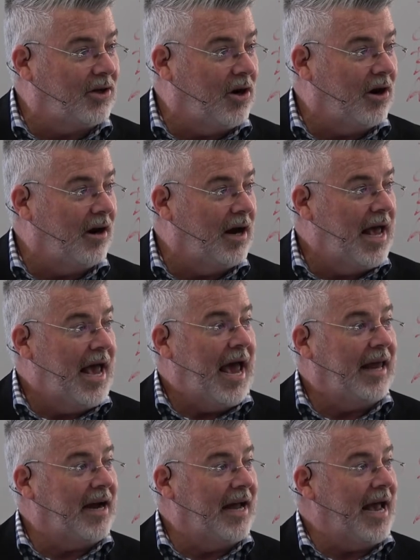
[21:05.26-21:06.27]
the car,
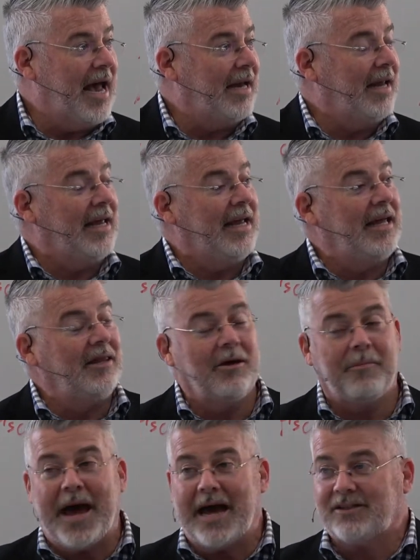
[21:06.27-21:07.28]
and I had in
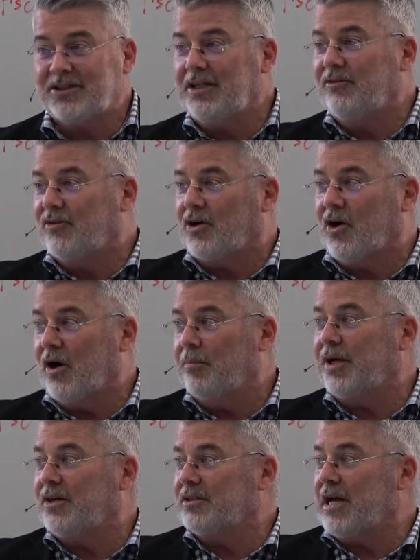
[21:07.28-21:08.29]
the back seat of the car,
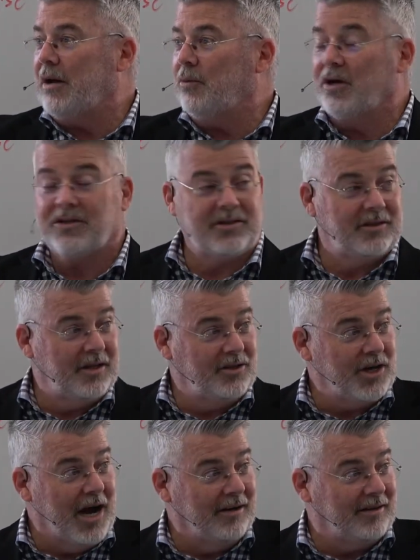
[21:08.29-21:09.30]
because I was the
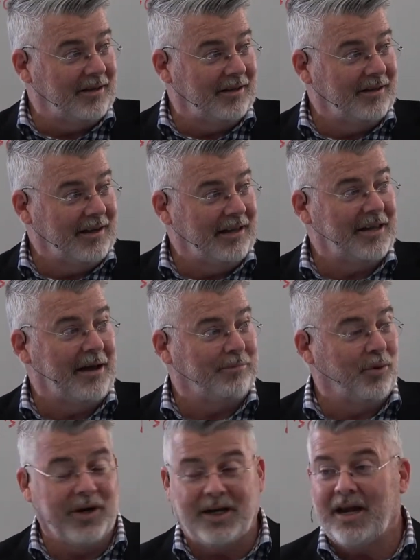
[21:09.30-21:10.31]
Jonathan at that
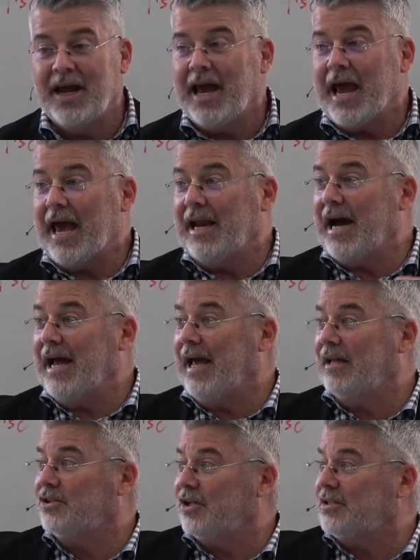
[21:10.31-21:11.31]
point, and I
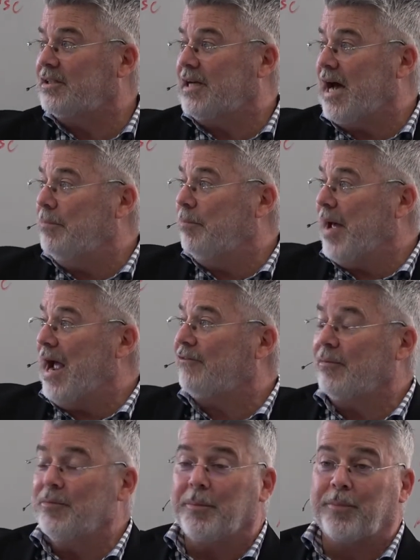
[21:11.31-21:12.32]
had just gotten back
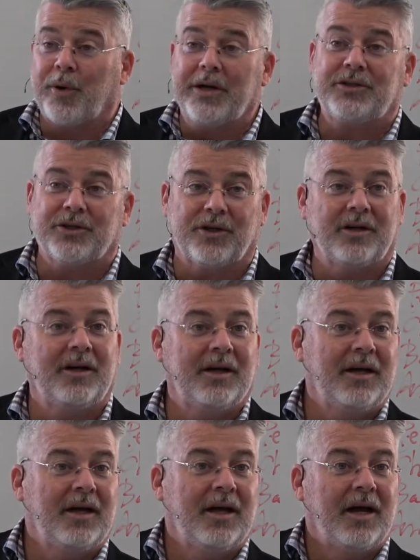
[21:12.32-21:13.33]
from the printer
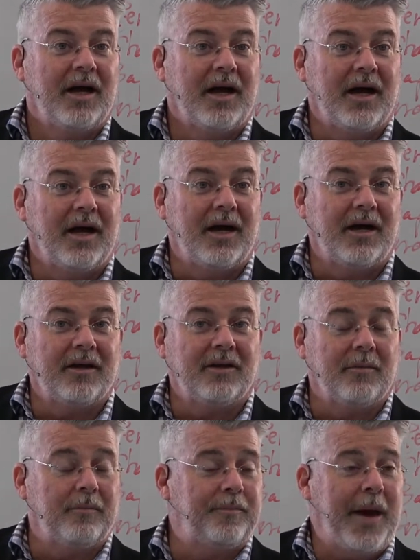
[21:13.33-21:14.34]

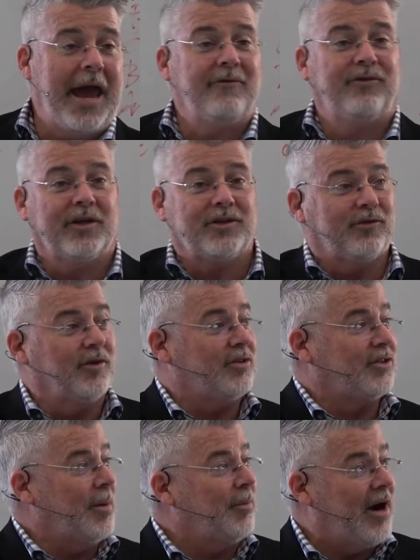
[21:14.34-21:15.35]
the pamphlets for the
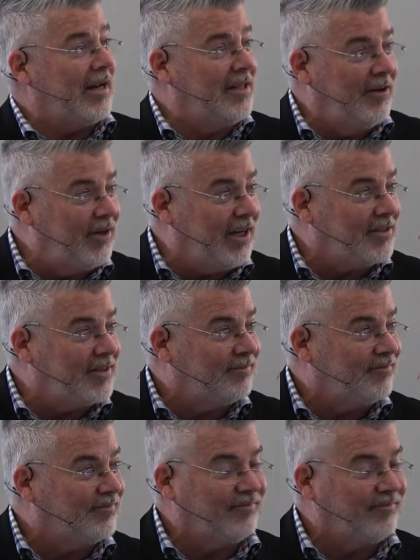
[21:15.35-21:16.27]
summer activities.